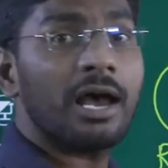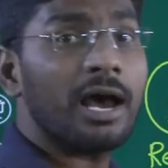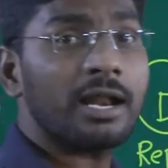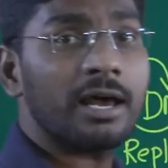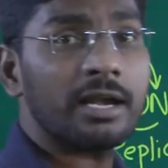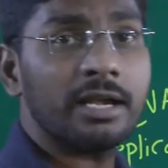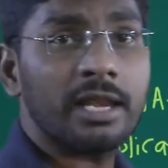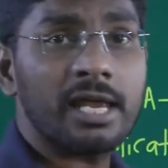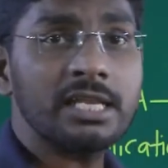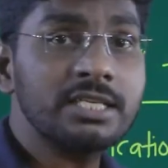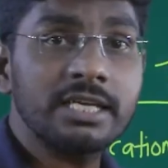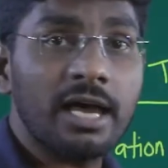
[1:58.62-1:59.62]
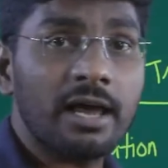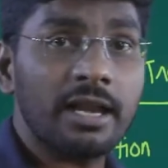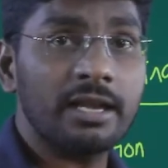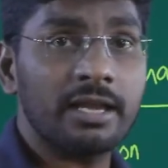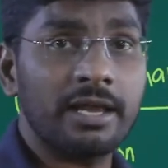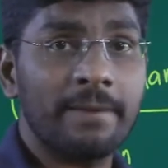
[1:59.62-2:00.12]
R R N A, T R
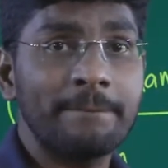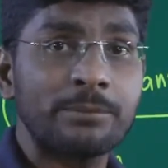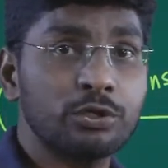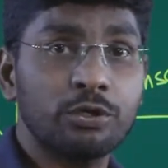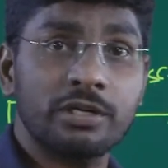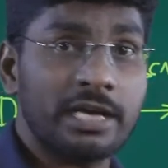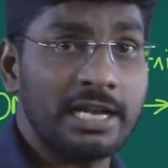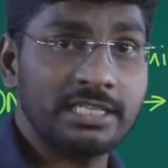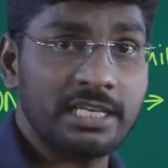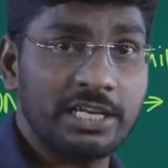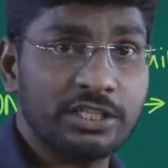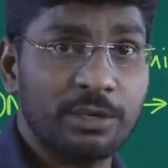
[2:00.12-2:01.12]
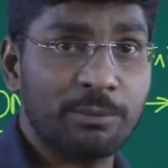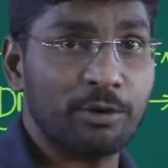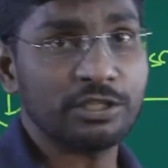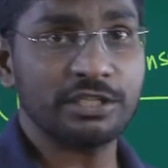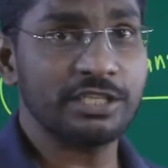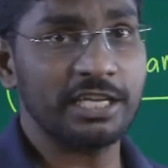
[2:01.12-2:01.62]
N A. So translation
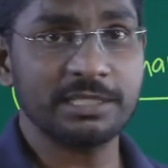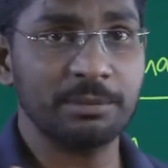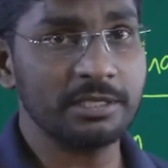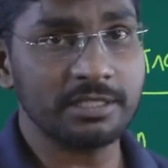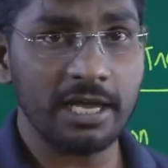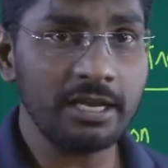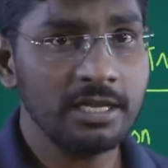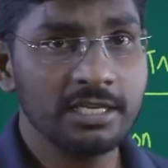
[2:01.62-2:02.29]
process takes place in